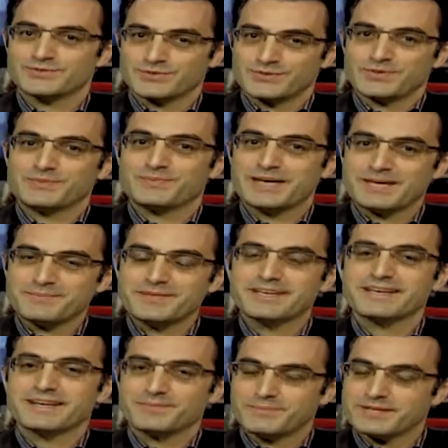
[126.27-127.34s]
to a
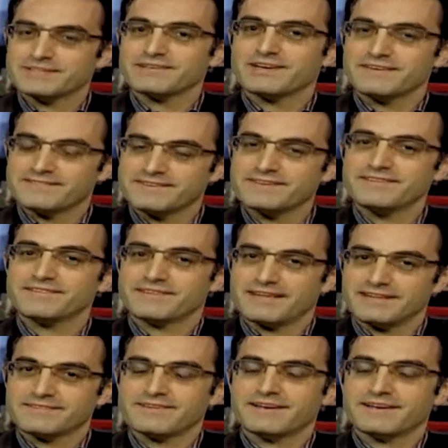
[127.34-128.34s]
baby, but I feel that.